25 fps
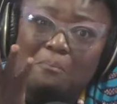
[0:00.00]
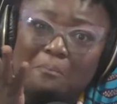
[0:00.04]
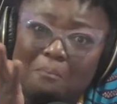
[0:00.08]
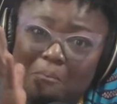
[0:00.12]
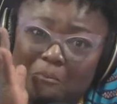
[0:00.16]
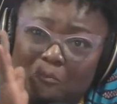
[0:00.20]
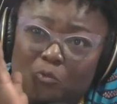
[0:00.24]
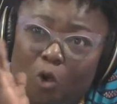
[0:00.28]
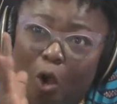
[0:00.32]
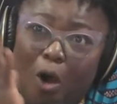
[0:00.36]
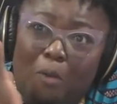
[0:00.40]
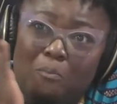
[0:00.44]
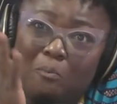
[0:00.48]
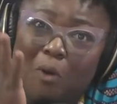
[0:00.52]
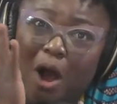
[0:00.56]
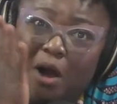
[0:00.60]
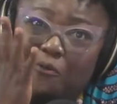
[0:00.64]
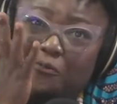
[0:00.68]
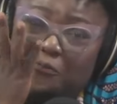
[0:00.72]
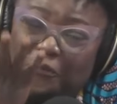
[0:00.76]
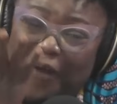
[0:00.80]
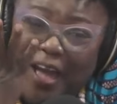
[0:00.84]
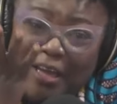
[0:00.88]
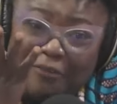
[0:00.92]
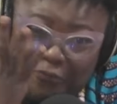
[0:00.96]
Come on,
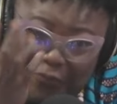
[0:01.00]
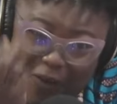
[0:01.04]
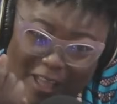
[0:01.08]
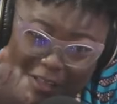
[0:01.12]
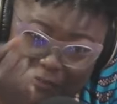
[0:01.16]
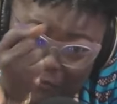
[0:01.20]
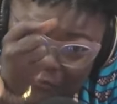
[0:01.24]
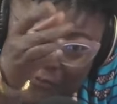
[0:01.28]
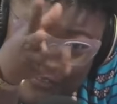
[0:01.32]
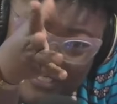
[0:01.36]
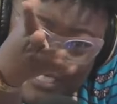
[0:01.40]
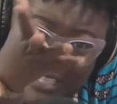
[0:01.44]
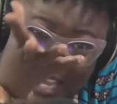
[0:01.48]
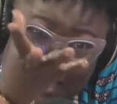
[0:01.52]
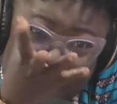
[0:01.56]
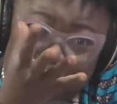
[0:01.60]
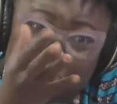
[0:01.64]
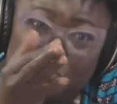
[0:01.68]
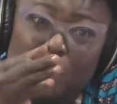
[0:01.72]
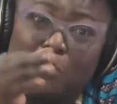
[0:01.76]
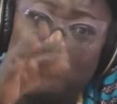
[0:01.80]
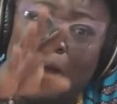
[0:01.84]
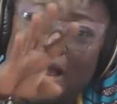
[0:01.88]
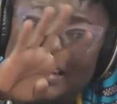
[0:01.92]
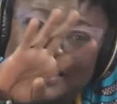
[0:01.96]
five. Say,
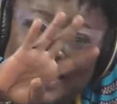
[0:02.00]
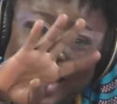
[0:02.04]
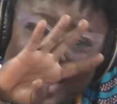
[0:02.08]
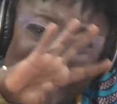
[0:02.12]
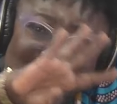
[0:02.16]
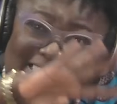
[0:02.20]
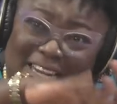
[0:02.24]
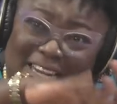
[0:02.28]
move on, nine,